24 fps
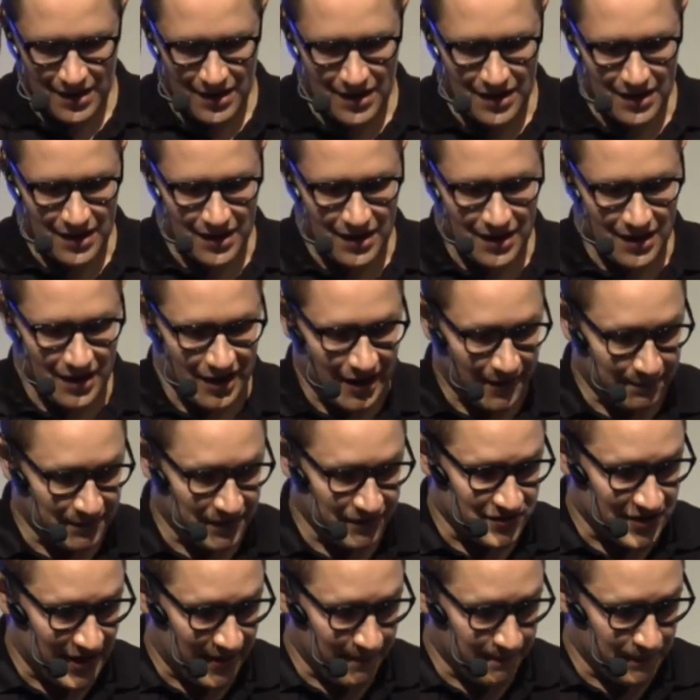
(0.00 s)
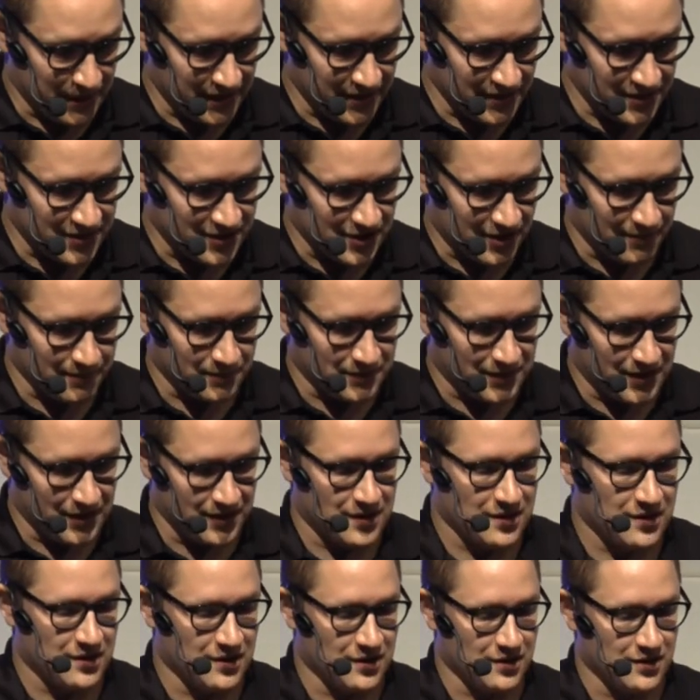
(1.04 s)
Adaptive sampling is something
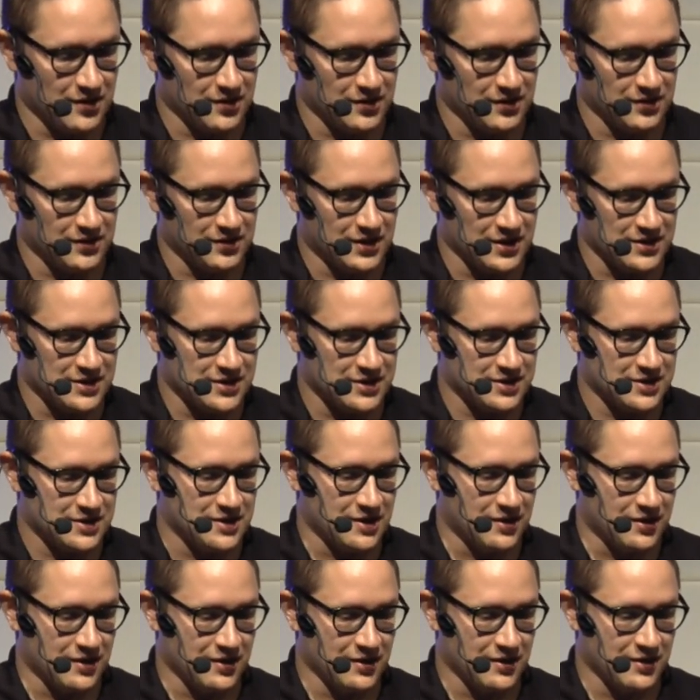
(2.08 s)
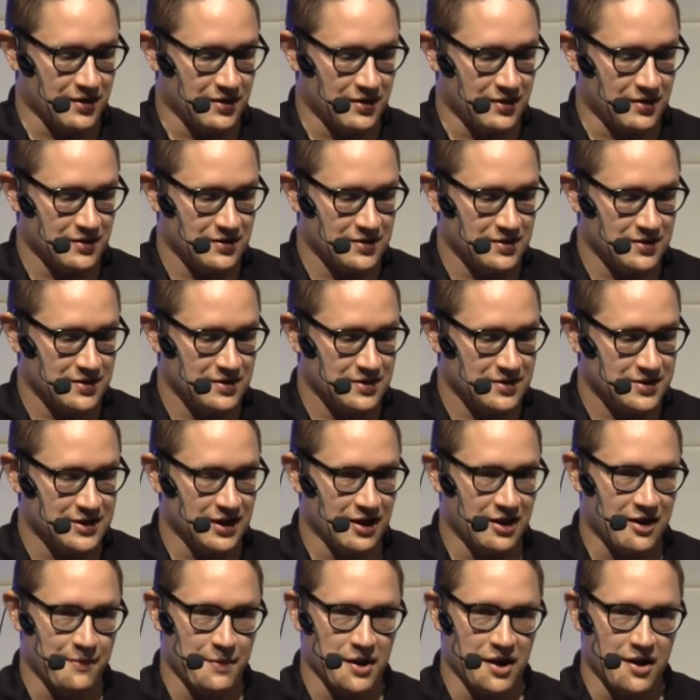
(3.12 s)
that's still
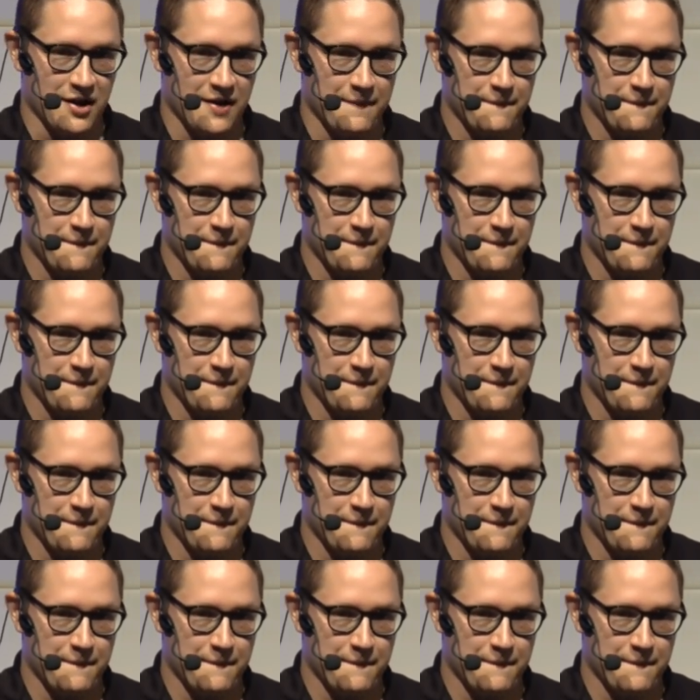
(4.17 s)
coming up.